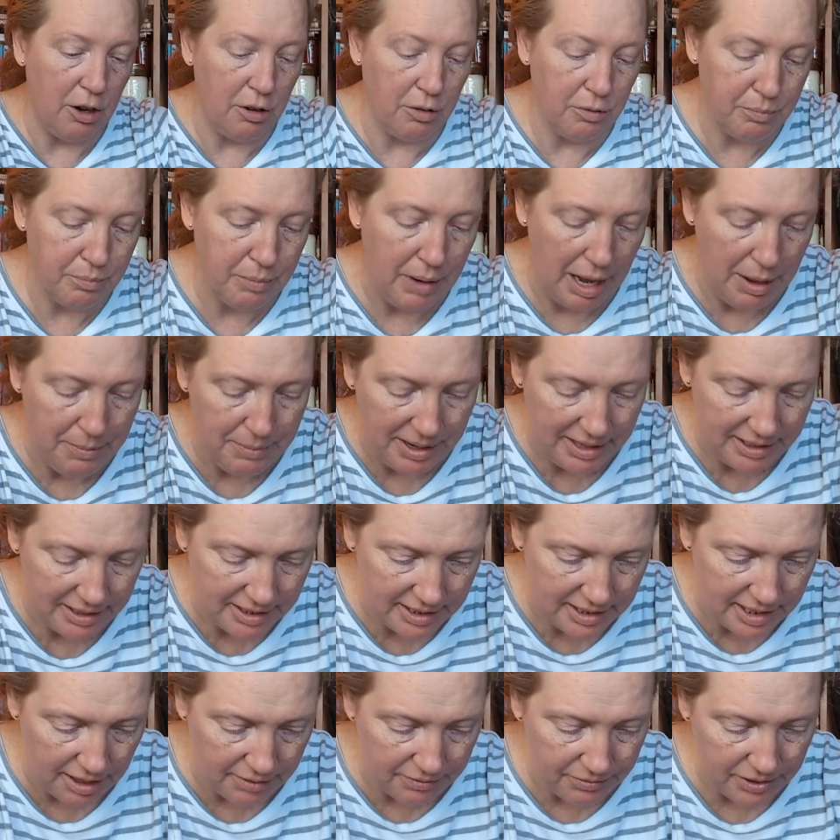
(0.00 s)
out by my
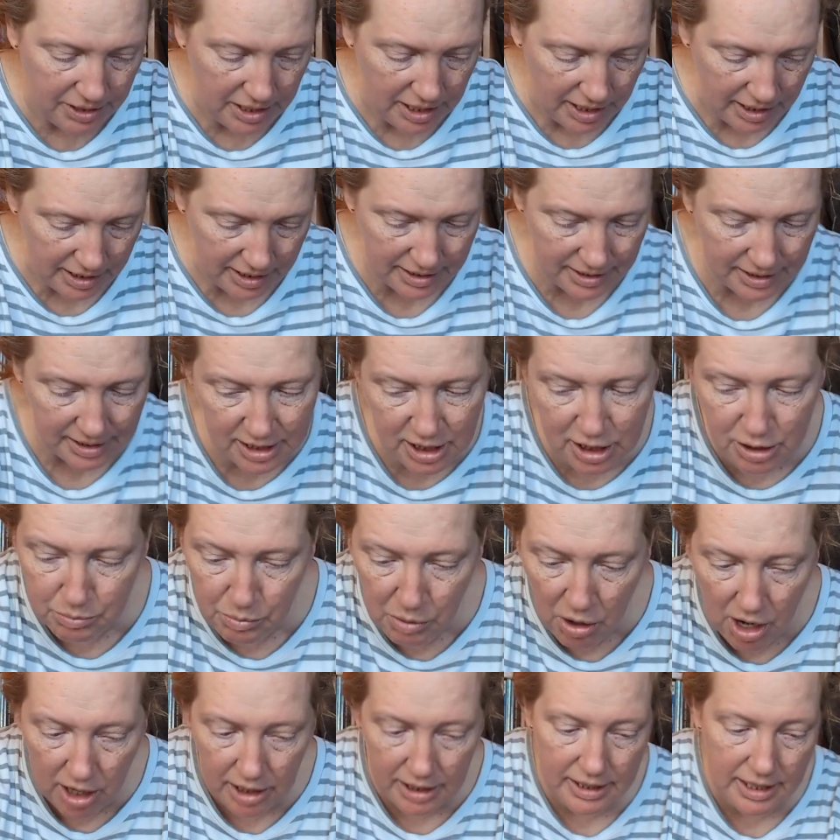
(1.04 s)
stuff because it's
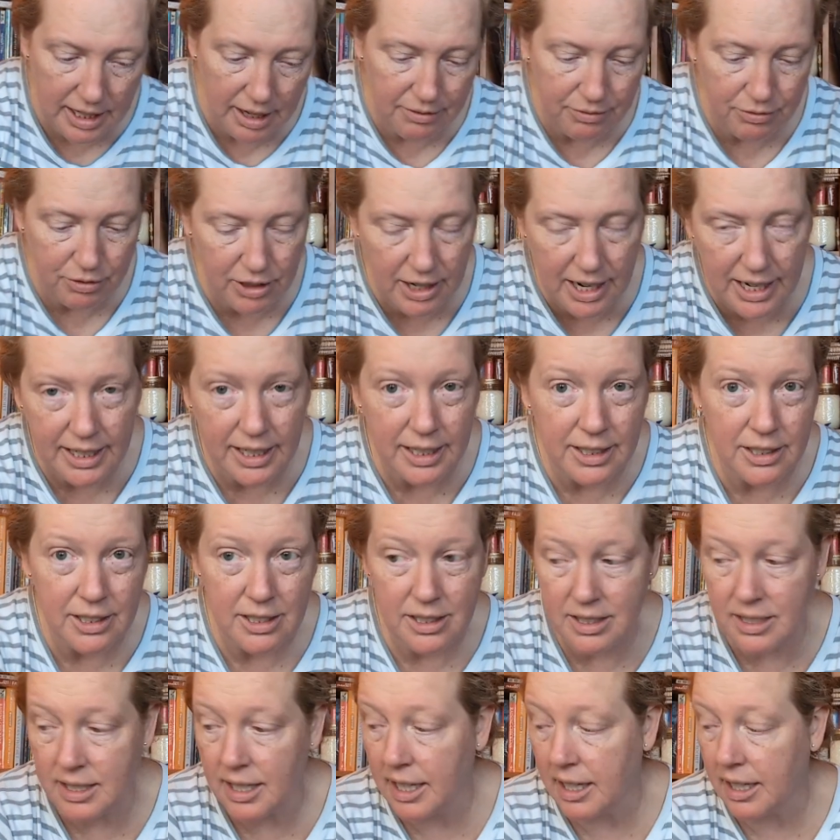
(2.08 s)
small enough where I can
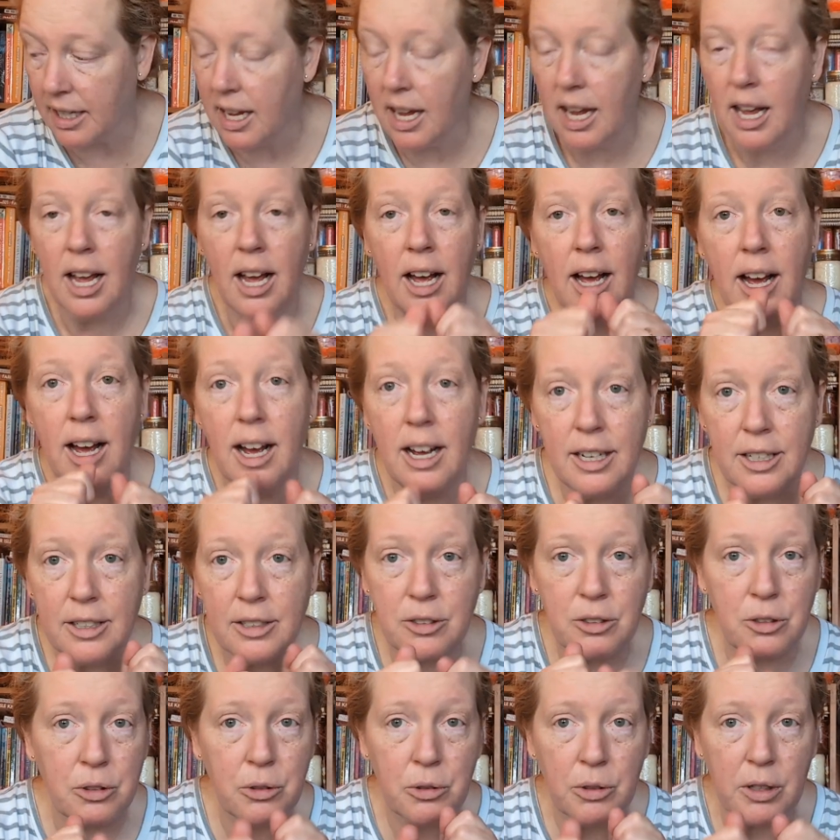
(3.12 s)
just like
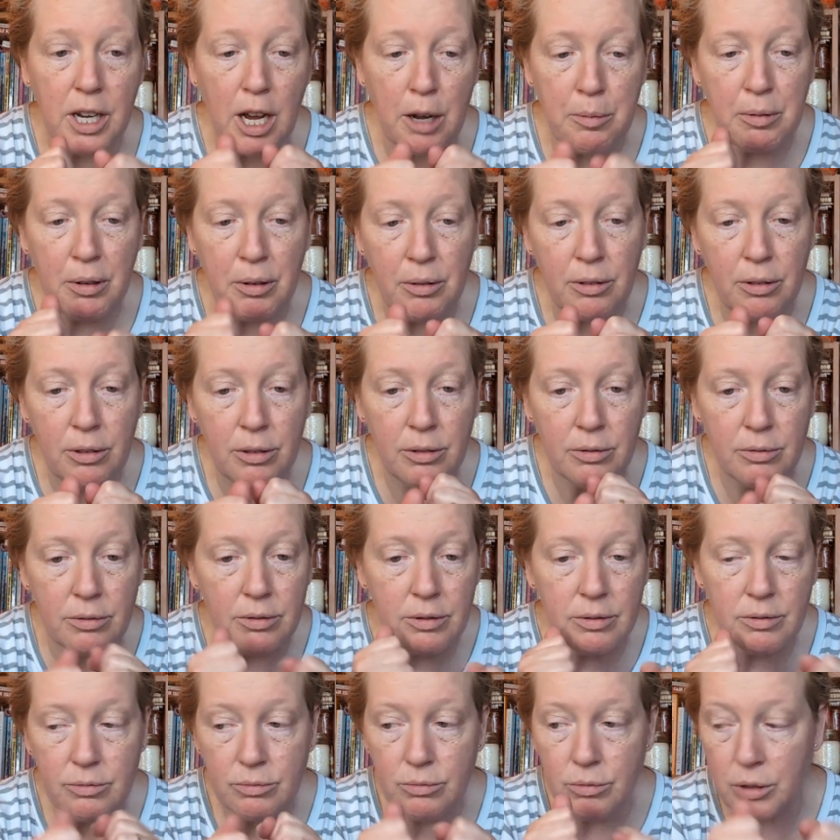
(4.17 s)
do a couple
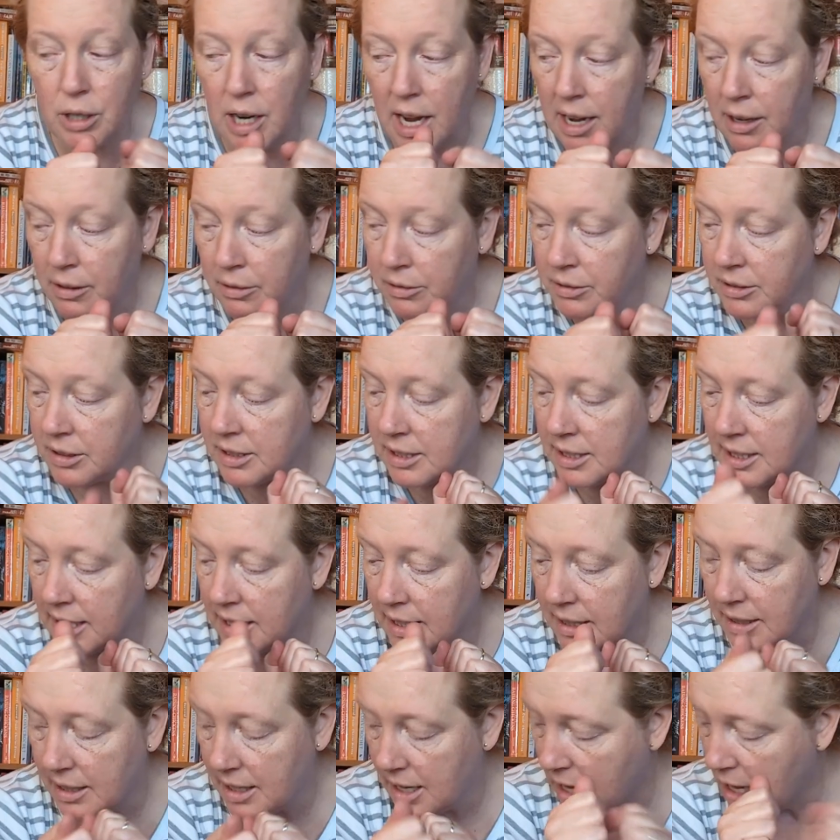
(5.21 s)
rounds
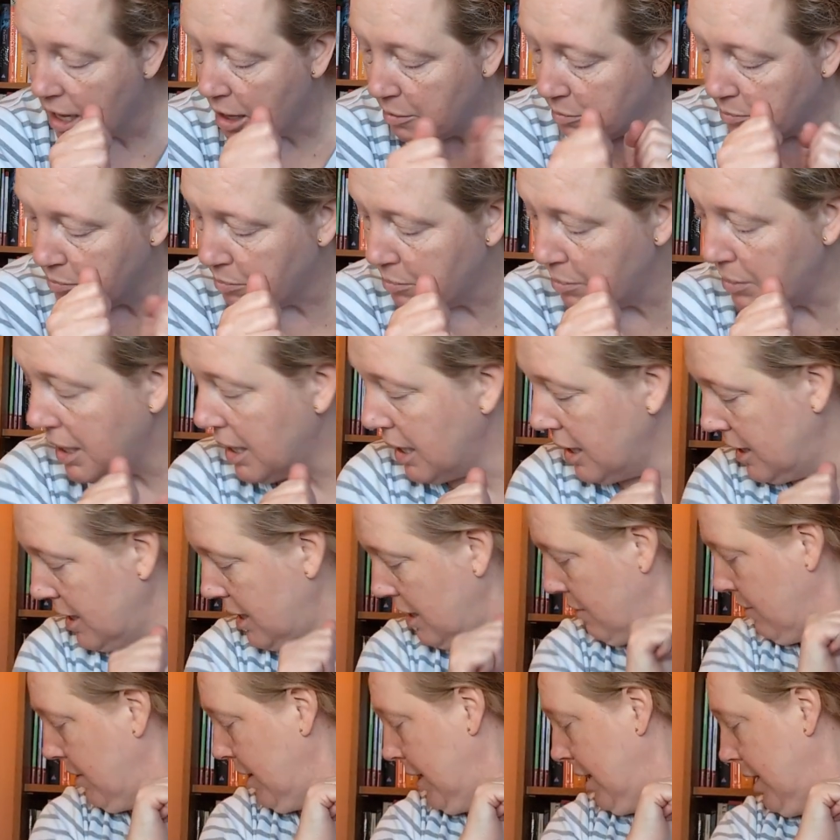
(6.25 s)
and be
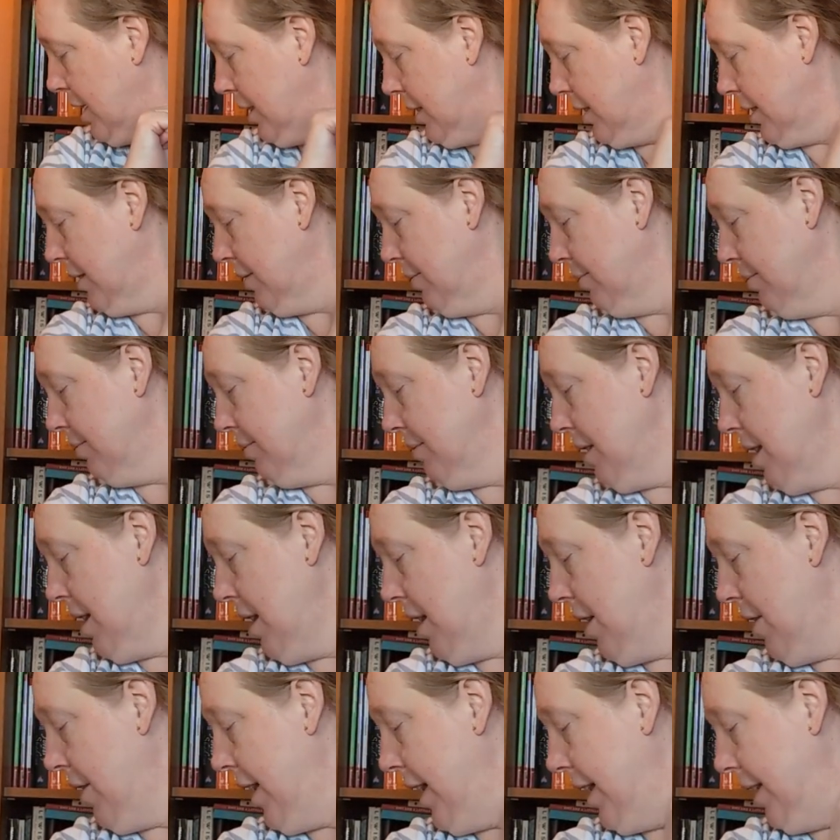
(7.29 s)
done with it.
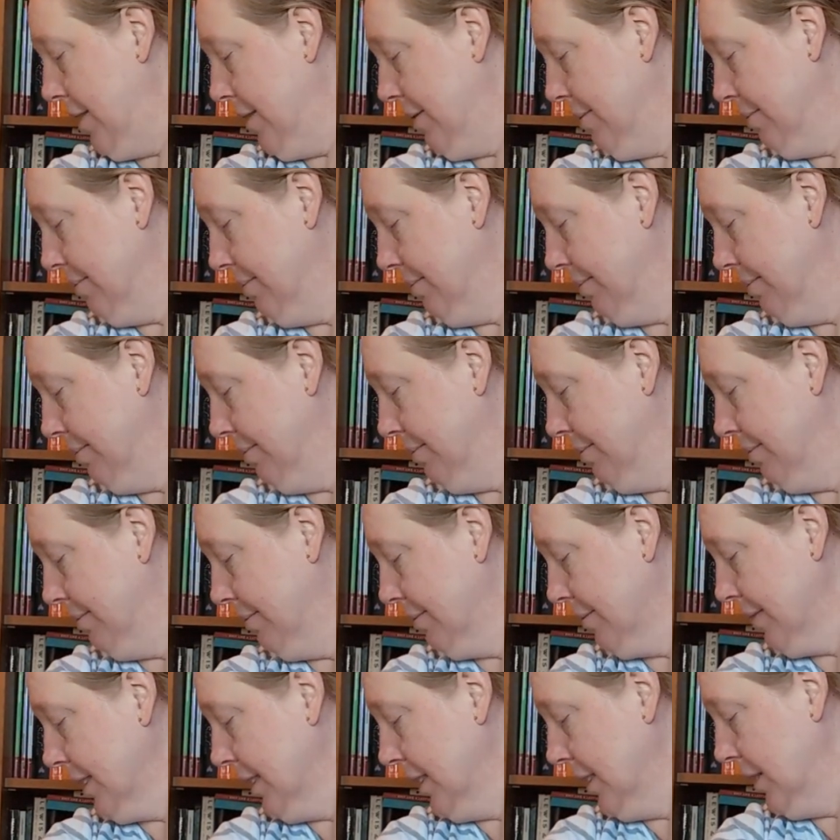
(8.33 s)
All right.
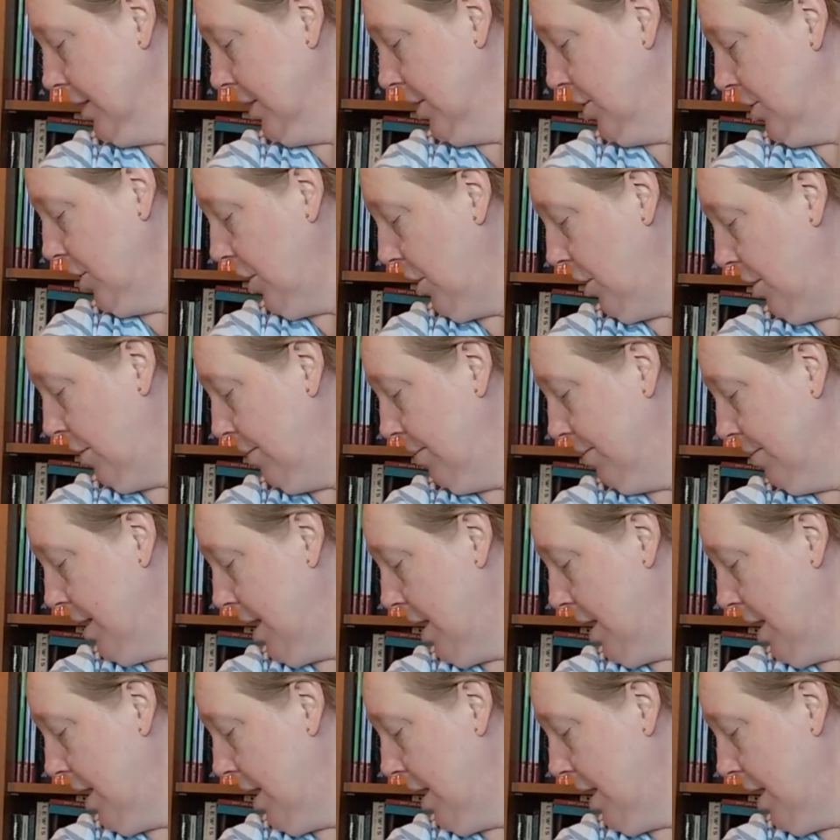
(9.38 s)
So